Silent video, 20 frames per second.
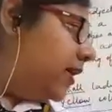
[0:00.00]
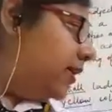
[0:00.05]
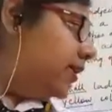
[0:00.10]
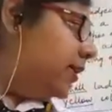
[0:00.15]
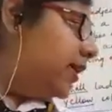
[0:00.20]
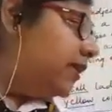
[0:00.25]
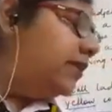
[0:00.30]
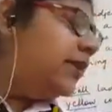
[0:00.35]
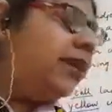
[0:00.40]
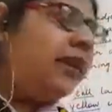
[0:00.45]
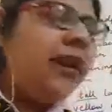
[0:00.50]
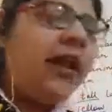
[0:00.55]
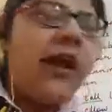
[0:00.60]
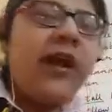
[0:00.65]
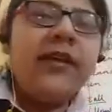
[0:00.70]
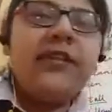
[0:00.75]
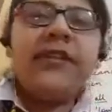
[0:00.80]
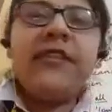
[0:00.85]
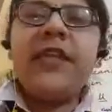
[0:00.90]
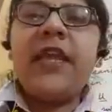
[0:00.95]
Then the
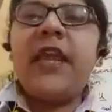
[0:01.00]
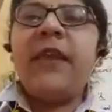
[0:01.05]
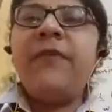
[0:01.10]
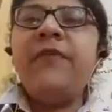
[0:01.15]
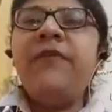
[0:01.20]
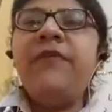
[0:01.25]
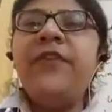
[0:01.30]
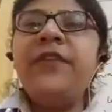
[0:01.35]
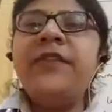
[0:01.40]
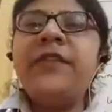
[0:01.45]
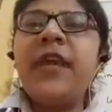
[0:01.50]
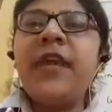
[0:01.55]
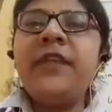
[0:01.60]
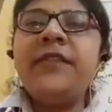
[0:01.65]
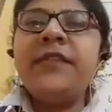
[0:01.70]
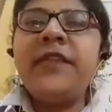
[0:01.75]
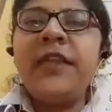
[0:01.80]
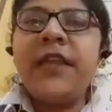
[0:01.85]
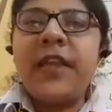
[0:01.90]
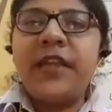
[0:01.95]
last,
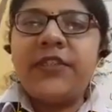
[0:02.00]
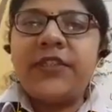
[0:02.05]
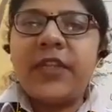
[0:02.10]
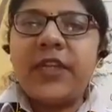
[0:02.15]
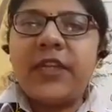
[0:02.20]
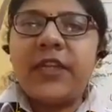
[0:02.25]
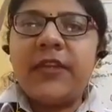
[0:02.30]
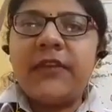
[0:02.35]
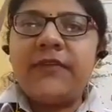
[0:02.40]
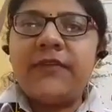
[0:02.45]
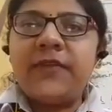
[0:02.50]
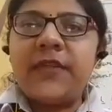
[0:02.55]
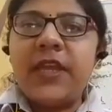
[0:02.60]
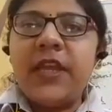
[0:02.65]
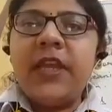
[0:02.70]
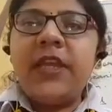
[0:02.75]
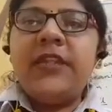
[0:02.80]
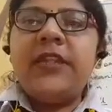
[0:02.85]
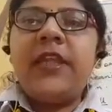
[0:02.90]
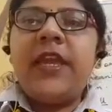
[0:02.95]
emphasizing adjectives.
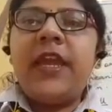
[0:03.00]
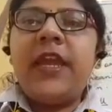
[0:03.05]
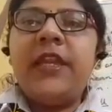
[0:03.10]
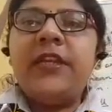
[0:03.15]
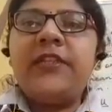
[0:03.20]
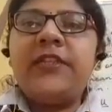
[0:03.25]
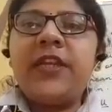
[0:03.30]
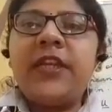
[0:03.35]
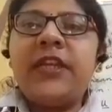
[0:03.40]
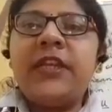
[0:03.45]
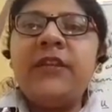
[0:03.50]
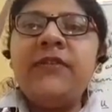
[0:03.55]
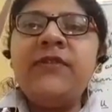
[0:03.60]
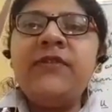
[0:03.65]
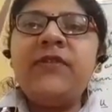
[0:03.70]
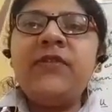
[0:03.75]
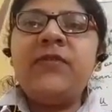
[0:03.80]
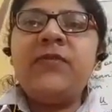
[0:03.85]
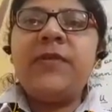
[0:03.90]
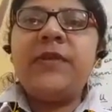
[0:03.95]
The
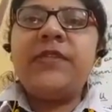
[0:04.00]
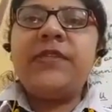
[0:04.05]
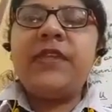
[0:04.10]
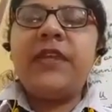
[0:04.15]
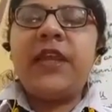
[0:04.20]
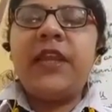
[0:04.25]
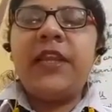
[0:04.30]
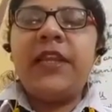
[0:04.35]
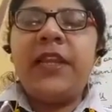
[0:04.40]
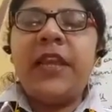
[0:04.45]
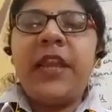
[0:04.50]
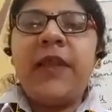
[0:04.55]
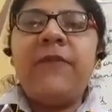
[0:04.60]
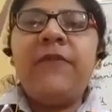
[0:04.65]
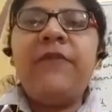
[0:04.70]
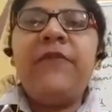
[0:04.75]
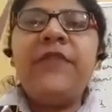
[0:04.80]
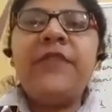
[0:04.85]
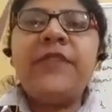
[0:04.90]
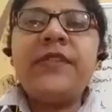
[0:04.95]
adjectives which basically
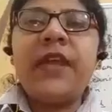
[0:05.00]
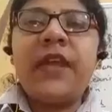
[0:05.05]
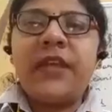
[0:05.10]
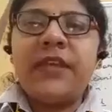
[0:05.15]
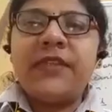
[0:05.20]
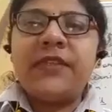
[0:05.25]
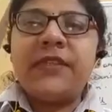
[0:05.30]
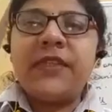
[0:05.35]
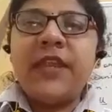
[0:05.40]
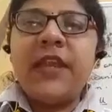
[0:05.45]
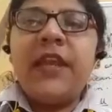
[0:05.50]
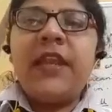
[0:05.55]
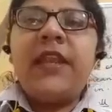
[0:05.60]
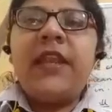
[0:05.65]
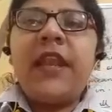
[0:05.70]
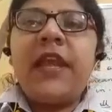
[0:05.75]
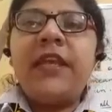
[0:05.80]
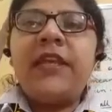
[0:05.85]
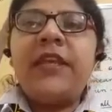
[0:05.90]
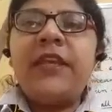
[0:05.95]
emphasize.
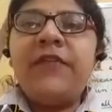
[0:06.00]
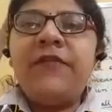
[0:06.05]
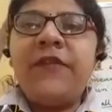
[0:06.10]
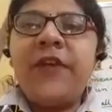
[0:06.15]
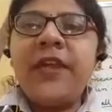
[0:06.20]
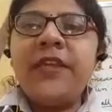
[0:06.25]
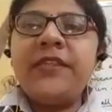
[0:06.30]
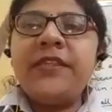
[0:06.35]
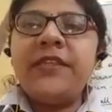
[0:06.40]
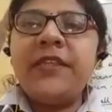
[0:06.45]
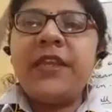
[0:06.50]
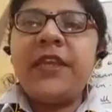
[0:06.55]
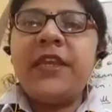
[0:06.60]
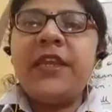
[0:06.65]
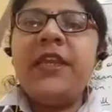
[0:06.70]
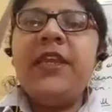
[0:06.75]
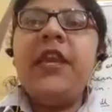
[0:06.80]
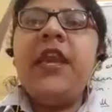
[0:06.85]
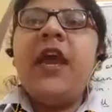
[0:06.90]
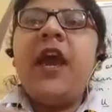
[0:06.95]
Like if I
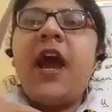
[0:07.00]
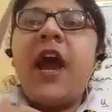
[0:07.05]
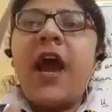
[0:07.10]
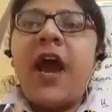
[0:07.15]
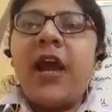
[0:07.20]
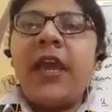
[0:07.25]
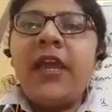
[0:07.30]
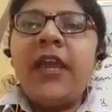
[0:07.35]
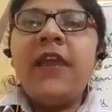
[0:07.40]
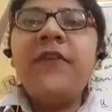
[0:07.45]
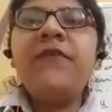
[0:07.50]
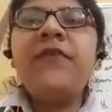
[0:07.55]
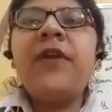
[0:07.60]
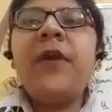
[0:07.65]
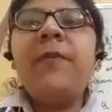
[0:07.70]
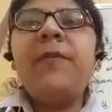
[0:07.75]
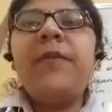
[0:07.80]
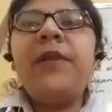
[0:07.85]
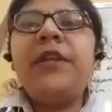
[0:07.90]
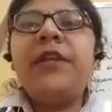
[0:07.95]
say, I have
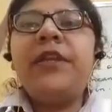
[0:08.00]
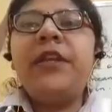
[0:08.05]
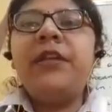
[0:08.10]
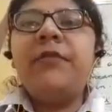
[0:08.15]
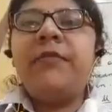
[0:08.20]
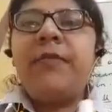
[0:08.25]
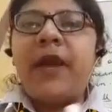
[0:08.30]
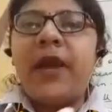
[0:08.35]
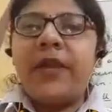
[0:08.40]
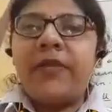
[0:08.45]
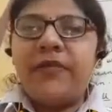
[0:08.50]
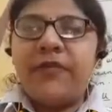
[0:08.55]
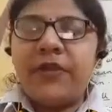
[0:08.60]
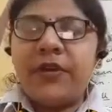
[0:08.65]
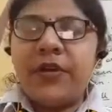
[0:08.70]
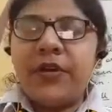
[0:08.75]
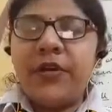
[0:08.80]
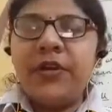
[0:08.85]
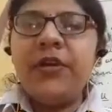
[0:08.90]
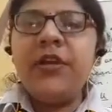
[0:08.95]
completed my
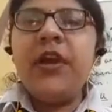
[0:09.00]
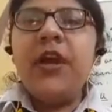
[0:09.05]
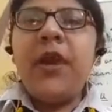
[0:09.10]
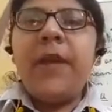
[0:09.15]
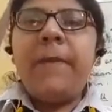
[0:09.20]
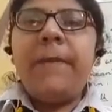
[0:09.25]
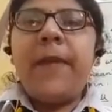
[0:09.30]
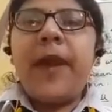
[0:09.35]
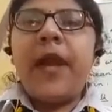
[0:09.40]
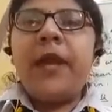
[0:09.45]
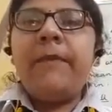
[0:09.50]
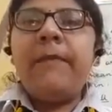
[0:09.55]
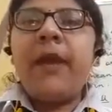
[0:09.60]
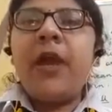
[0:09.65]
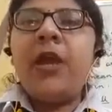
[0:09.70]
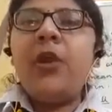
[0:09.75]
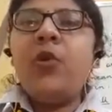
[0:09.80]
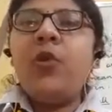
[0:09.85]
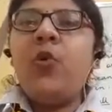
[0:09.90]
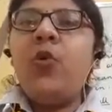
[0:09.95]
work by
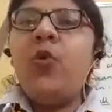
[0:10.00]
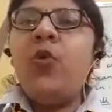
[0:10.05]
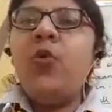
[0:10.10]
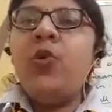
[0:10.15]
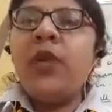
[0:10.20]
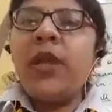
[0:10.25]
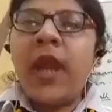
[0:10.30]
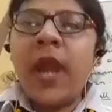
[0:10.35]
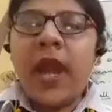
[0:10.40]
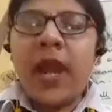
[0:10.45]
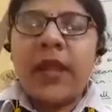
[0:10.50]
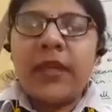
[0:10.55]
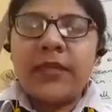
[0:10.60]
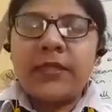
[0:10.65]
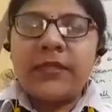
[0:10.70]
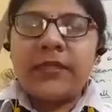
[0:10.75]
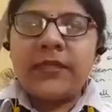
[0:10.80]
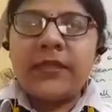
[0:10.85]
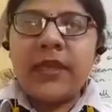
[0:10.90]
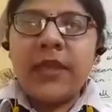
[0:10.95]
my own
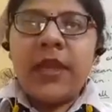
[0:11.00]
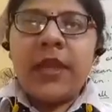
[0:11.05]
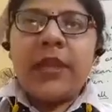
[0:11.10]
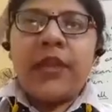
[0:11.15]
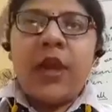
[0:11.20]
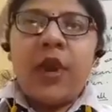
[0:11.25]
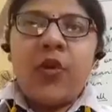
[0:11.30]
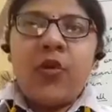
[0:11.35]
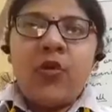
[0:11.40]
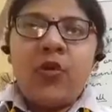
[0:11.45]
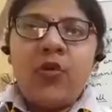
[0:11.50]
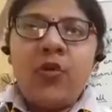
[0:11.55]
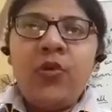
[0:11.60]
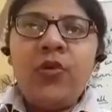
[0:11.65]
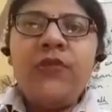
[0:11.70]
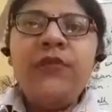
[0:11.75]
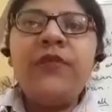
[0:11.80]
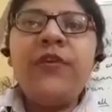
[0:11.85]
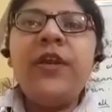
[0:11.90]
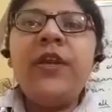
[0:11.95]
hands. Now,
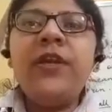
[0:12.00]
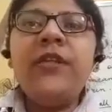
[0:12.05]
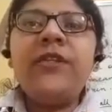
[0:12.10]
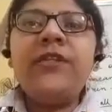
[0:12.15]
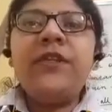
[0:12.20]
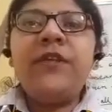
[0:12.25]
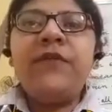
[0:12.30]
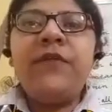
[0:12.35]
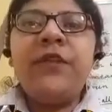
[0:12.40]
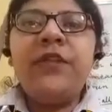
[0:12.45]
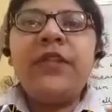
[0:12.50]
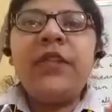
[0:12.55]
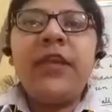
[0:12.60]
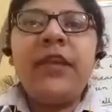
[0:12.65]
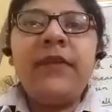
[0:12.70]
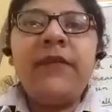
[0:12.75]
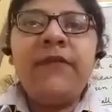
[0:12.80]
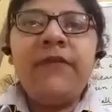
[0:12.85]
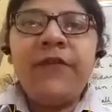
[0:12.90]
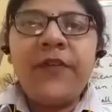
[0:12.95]
own word is giving
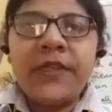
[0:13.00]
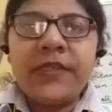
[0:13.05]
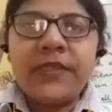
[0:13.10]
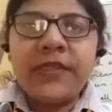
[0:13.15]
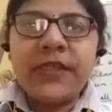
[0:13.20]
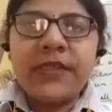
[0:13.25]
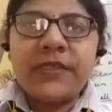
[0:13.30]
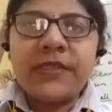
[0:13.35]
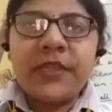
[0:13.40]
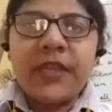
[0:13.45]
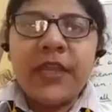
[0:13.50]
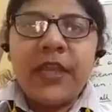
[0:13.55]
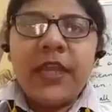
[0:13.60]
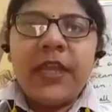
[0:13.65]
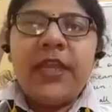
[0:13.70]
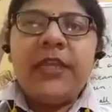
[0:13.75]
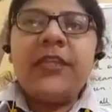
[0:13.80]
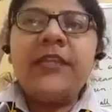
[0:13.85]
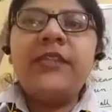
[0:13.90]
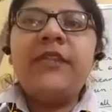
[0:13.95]
the emphasis.
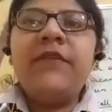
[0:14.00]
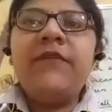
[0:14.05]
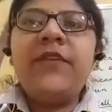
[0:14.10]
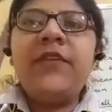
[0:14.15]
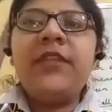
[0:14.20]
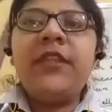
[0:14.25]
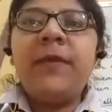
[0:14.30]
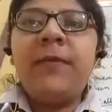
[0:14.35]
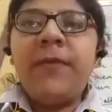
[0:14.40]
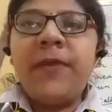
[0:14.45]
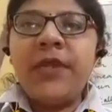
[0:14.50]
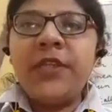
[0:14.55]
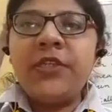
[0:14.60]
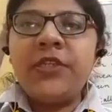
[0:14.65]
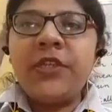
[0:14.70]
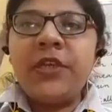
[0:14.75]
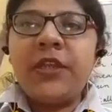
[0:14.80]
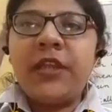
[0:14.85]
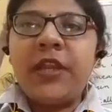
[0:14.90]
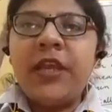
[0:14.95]
It is giving the
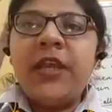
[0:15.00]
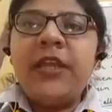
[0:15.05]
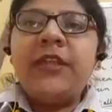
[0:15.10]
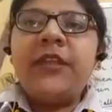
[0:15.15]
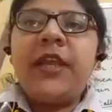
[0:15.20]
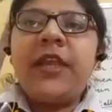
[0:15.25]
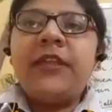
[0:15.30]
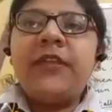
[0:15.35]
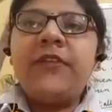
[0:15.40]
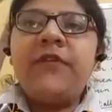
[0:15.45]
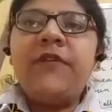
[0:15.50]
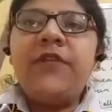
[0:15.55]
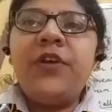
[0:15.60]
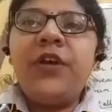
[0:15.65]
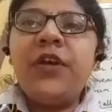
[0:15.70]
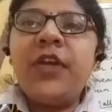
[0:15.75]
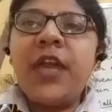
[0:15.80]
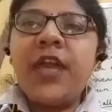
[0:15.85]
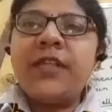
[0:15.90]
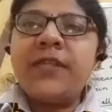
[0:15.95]
pressure that the
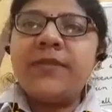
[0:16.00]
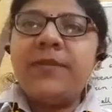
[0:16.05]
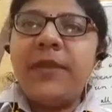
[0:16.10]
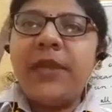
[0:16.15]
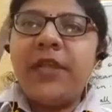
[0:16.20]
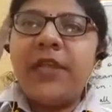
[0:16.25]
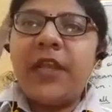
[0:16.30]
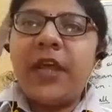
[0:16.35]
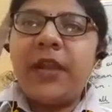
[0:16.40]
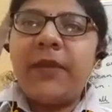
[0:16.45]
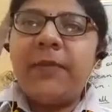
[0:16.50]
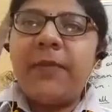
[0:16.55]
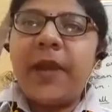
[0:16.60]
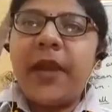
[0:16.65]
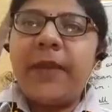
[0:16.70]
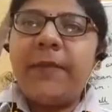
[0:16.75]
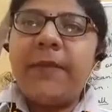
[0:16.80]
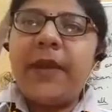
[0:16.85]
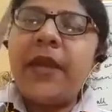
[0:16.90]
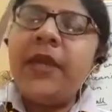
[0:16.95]
work has been done
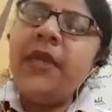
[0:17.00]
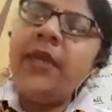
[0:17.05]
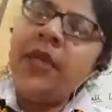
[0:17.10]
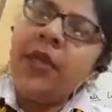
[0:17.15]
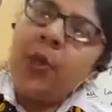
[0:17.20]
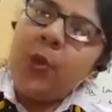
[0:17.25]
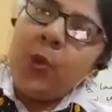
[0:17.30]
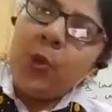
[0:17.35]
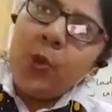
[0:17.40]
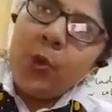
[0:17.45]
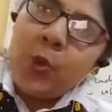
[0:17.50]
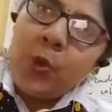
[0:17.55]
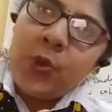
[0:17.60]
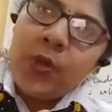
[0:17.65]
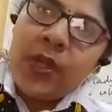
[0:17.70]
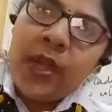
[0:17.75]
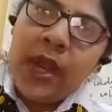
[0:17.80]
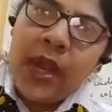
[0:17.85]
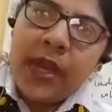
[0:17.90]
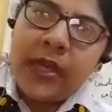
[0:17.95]
by my
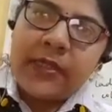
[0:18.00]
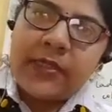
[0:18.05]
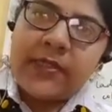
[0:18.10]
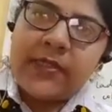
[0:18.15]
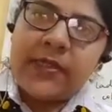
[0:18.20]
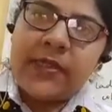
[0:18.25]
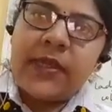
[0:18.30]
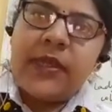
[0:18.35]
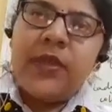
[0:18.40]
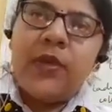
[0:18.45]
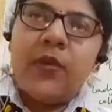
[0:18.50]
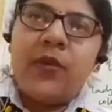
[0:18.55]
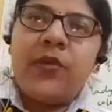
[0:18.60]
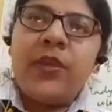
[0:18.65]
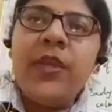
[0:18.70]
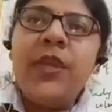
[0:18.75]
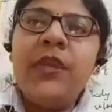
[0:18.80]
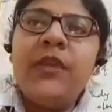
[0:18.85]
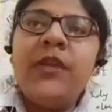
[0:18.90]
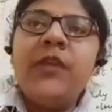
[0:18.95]
own hands.
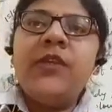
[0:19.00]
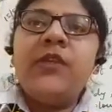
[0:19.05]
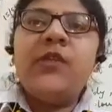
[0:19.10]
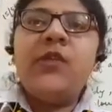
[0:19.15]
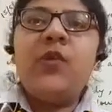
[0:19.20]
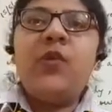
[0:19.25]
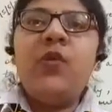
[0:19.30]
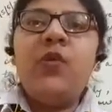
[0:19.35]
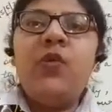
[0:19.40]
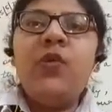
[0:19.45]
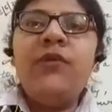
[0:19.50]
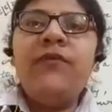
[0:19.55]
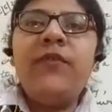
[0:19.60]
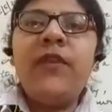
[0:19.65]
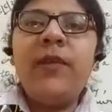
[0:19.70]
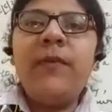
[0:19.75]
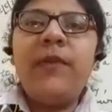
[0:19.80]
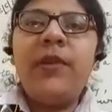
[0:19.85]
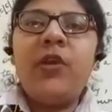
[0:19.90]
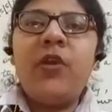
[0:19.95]
Okay, so own
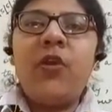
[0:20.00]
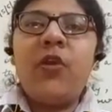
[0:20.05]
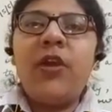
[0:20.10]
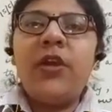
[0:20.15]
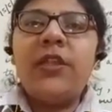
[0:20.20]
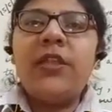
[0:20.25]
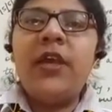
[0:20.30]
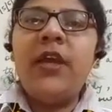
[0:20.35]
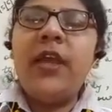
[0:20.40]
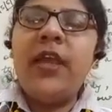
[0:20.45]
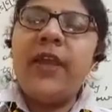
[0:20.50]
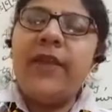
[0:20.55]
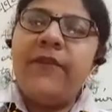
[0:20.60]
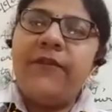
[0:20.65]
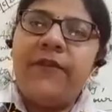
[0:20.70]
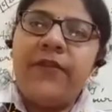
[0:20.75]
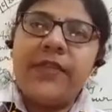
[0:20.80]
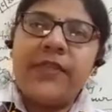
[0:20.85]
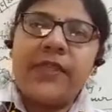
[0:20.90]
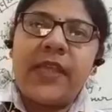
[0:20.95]
will be called the
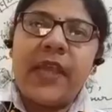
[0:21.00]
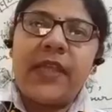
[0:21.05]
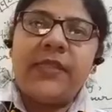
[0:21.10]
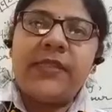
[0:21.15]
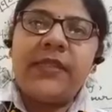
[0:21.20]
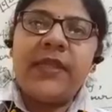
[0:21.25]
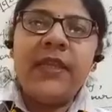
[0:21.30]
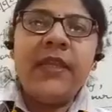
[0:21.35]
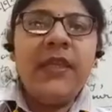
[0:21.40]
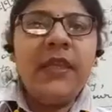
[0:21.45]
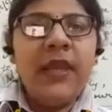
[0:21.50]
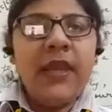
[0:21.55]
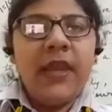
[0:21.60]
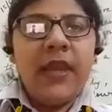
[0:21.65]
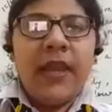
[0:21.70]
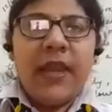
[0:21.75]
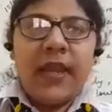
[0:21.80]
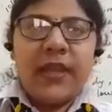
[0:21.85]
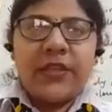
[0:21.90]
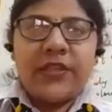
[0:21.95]
emphasizing
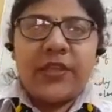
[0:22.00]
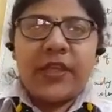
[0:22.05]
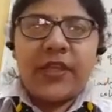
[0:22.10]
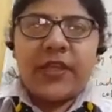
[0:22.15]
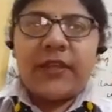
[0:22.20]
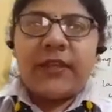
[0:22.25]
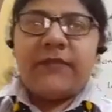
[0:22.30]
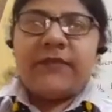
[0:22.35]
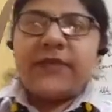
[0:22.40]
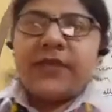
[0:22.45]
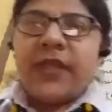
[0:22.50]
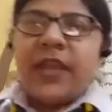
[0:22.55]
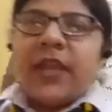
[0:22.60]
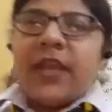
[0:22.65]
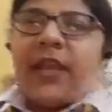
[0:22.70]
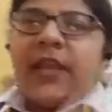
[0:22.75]
adjectives.